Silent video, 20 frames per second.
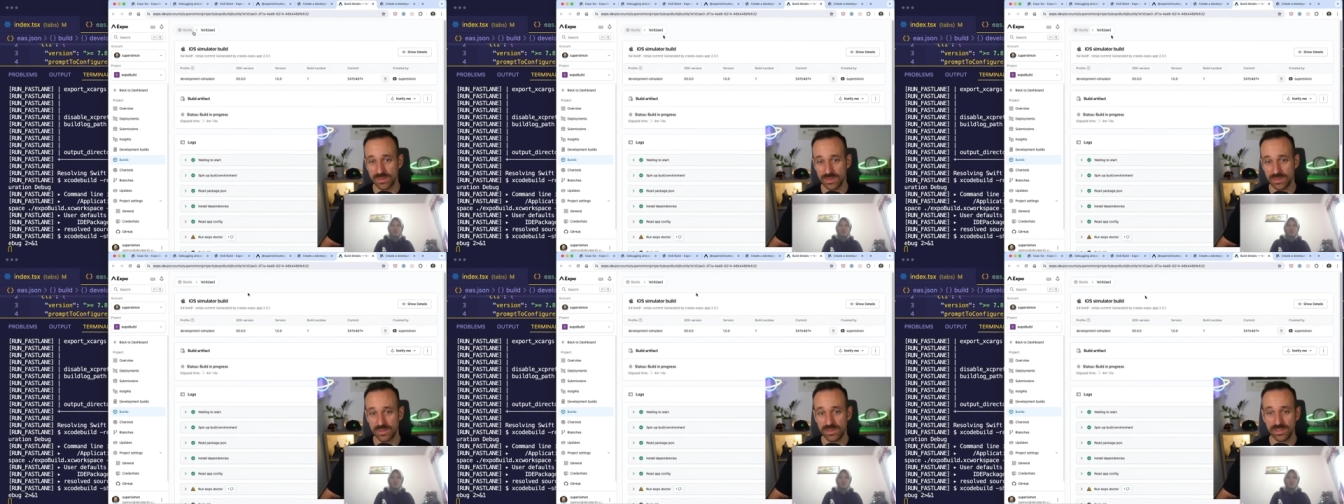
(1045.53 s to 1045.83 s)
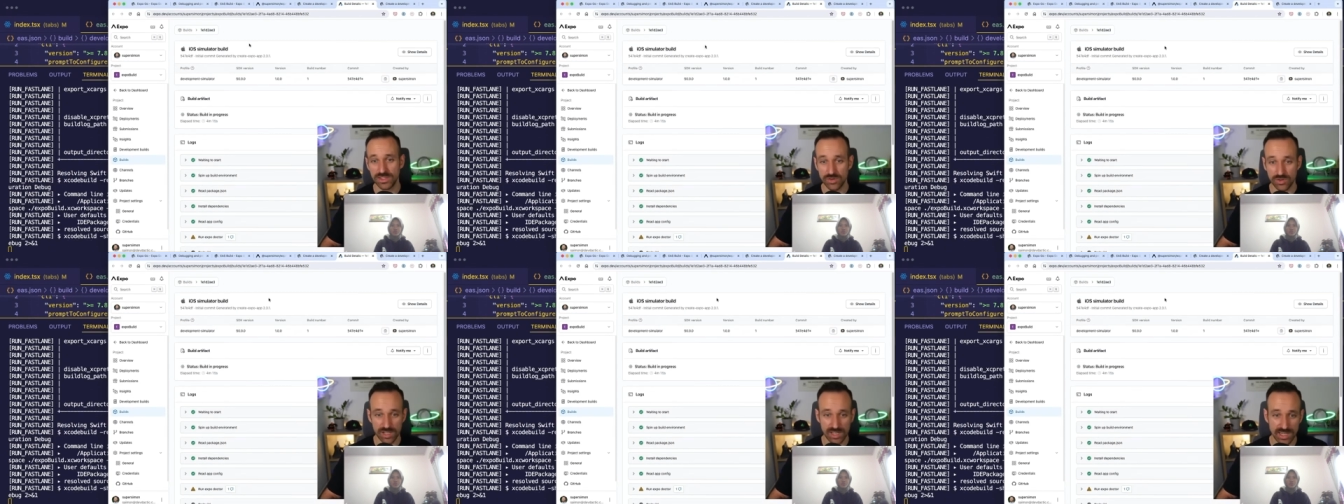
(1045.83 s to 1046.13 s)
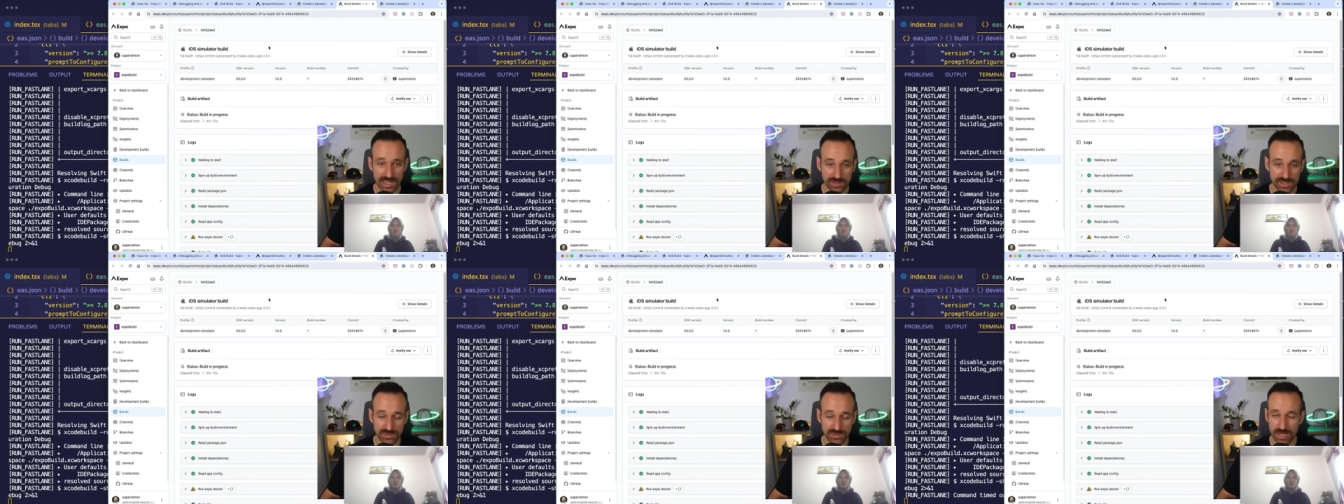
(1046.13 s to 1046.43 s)
your
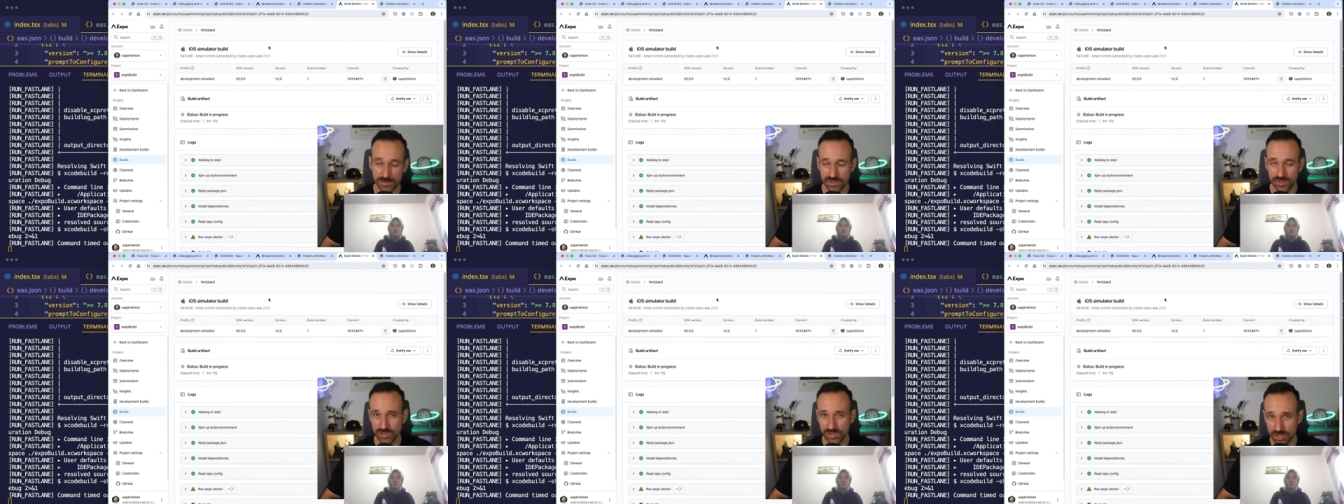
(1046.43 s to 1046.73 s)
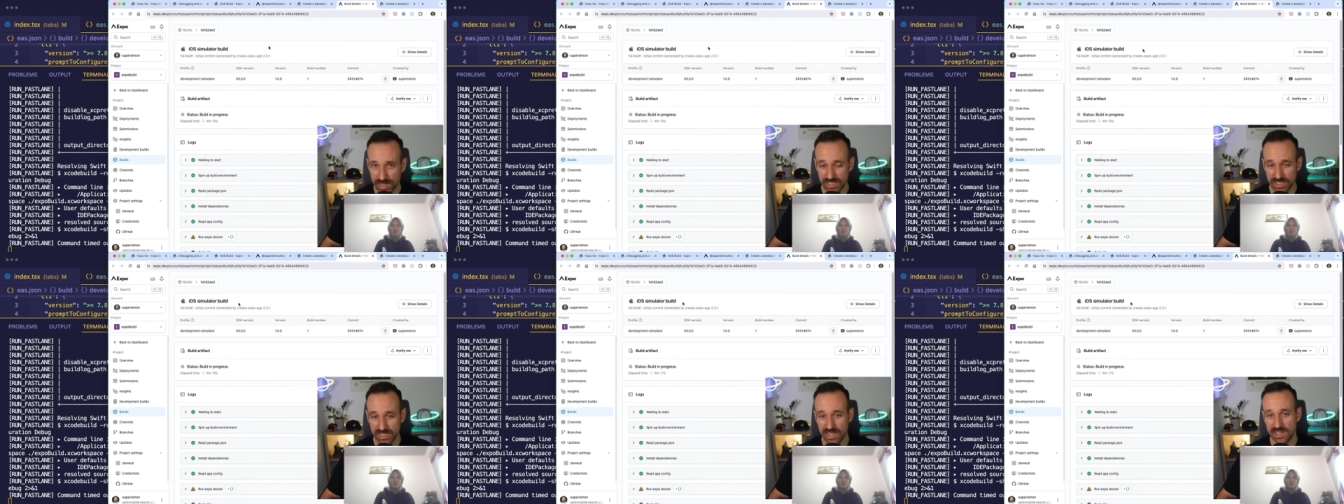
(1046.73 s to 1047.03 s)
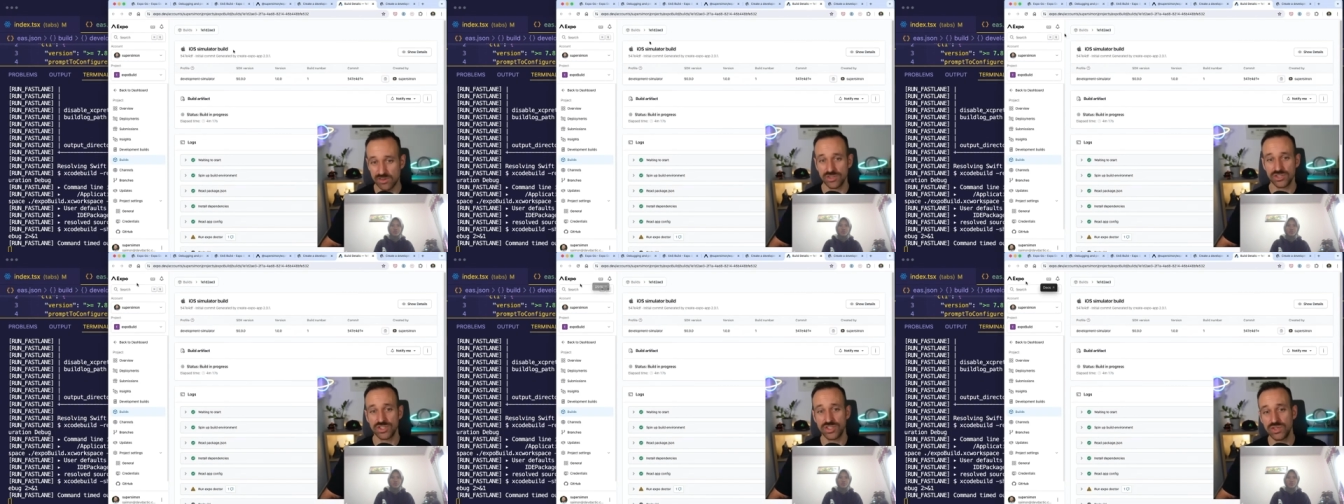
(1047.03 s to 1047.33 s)
accounts, your App Store Connect
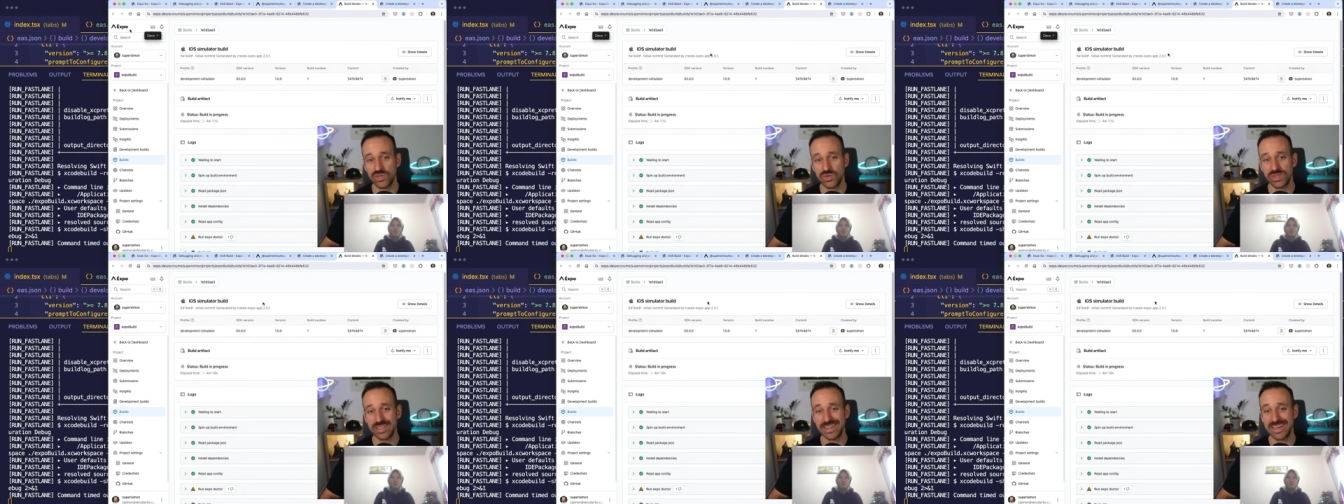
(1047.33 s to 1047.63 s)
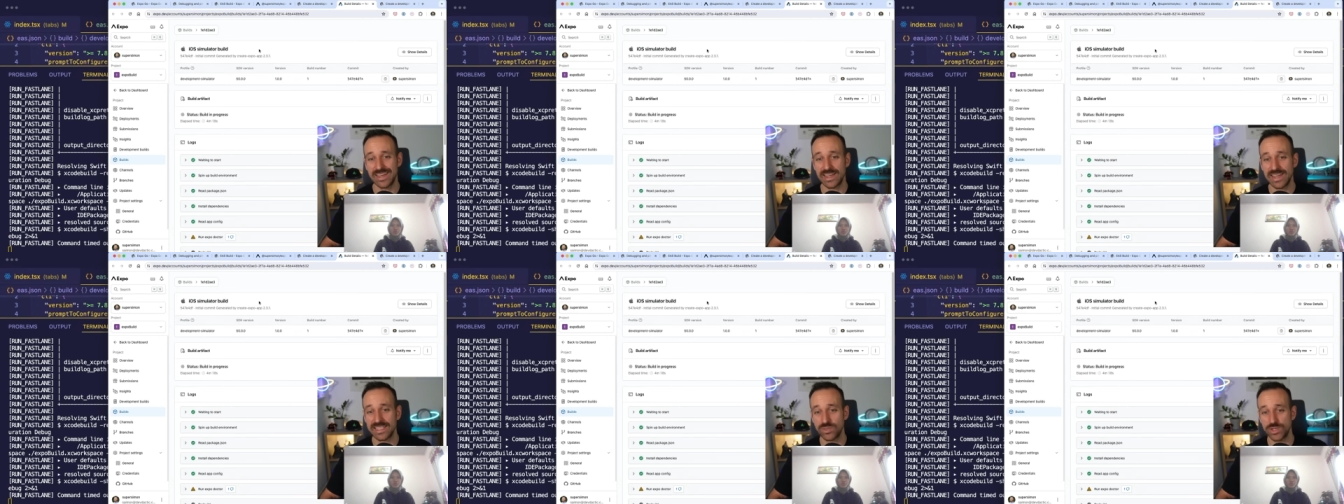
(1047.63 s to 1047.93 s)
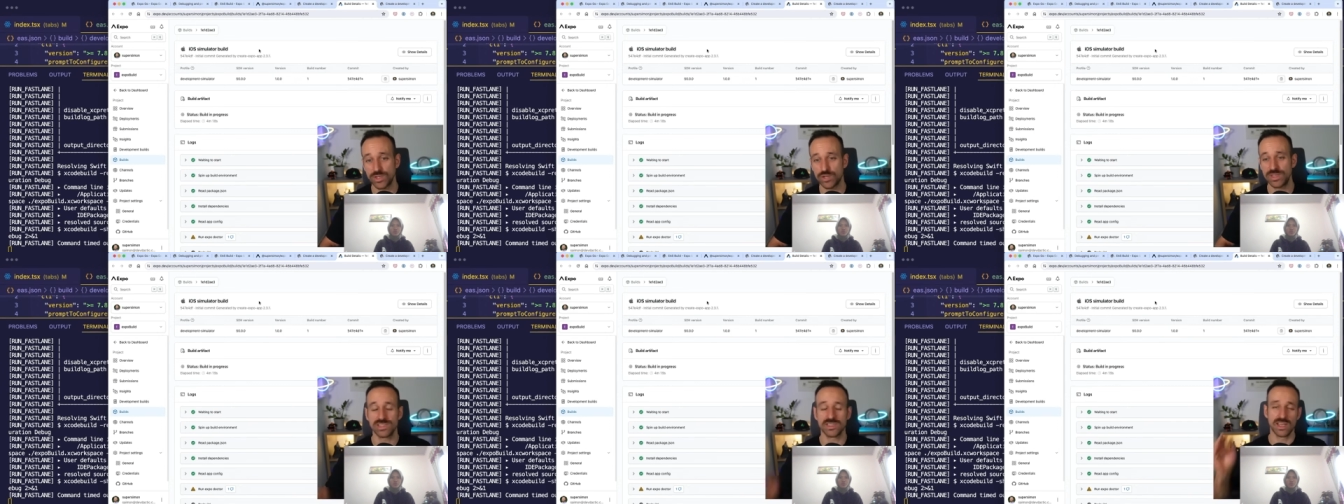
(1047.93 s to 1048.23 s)
account to EAS,
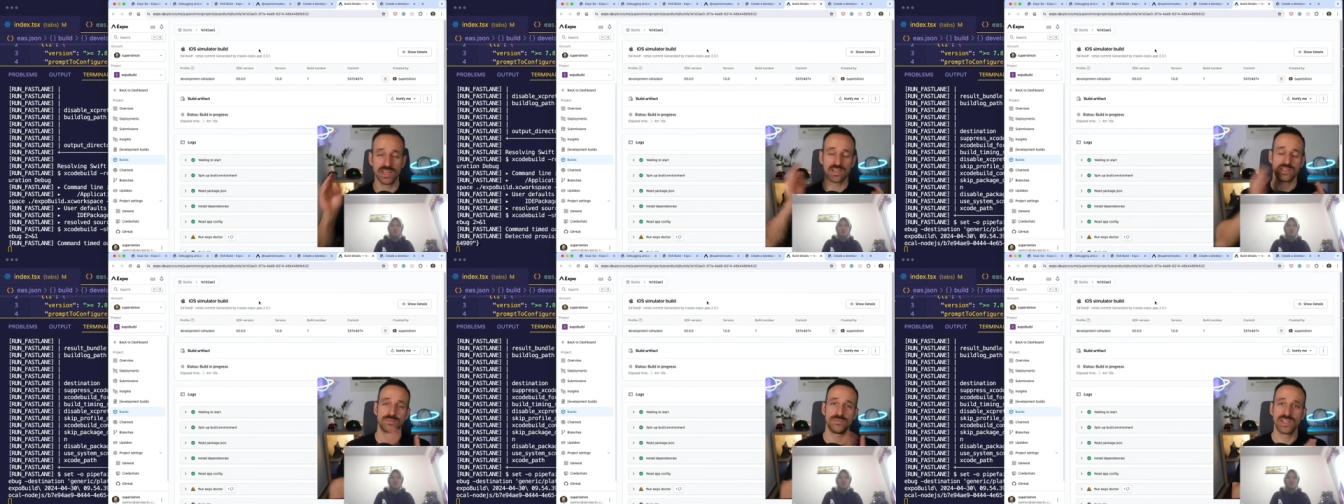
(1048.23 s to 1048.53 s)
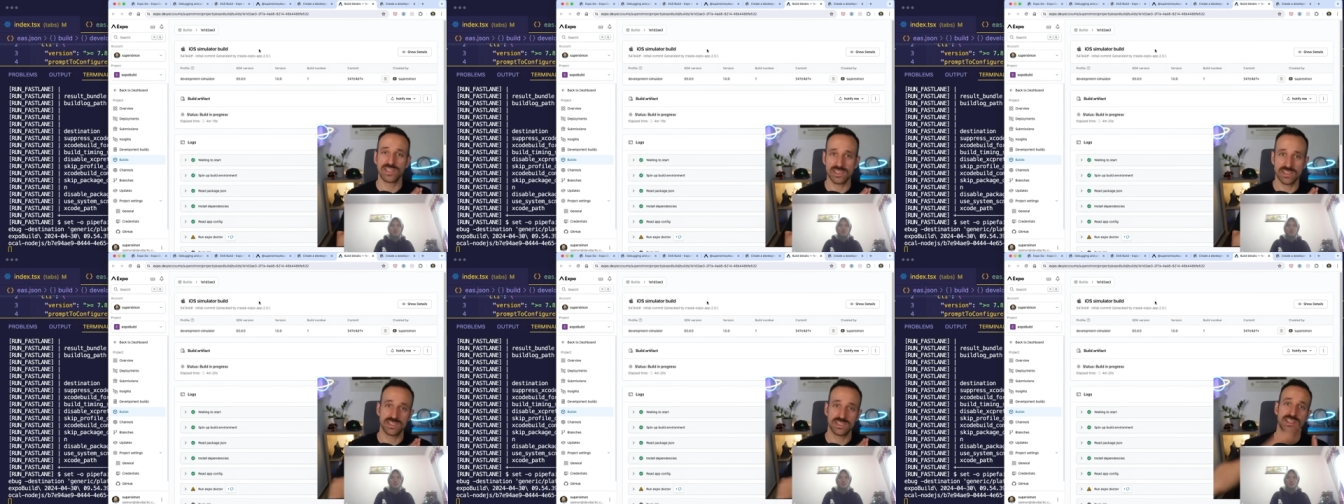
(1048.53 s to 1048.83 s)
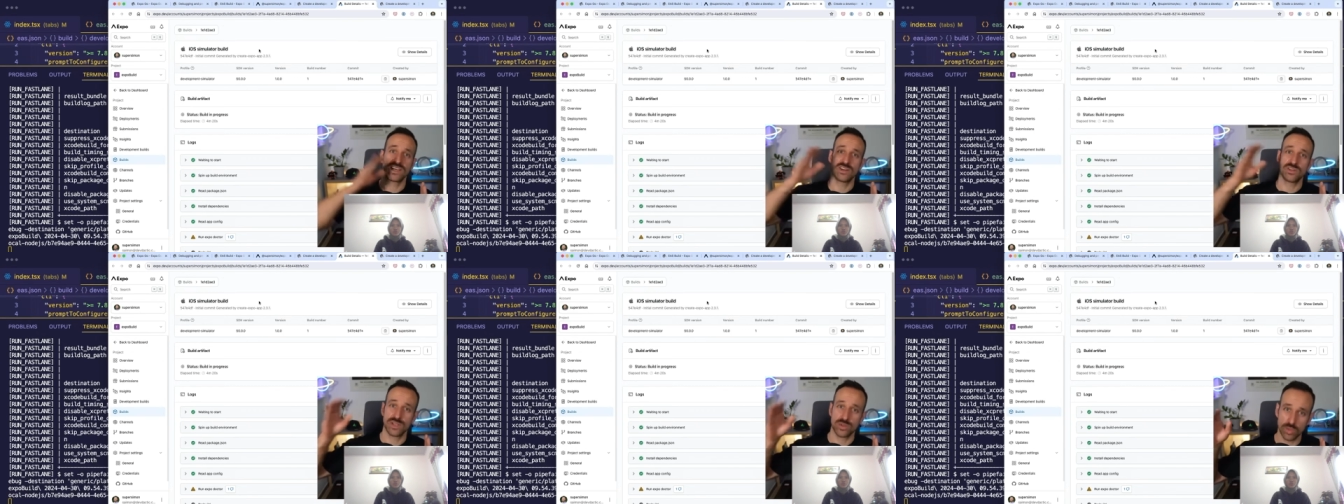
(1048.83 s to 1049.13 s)
which means the build is in the cloud.